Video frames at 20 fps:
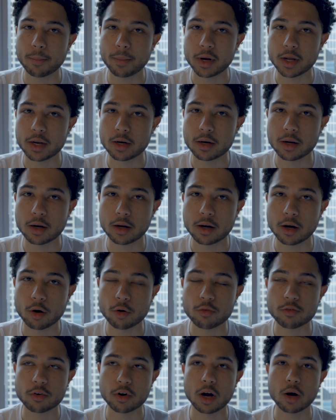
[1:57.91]
But
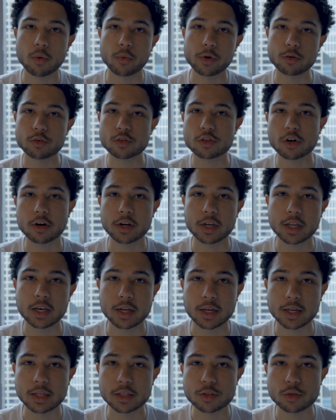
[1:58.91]
overall, when you start
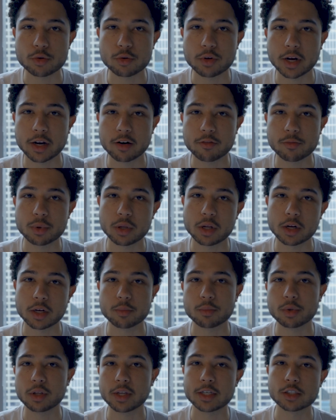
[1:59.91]
getting into kind of plug
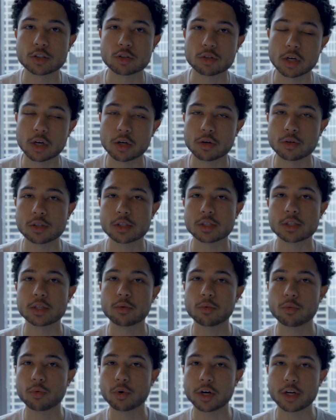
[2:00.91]
and play drones
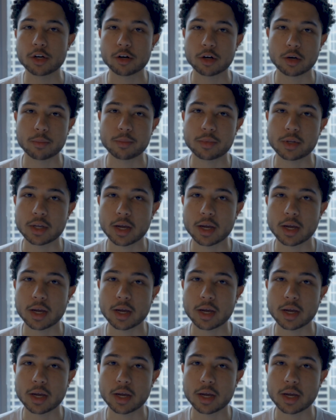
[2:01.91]
where you're gonna be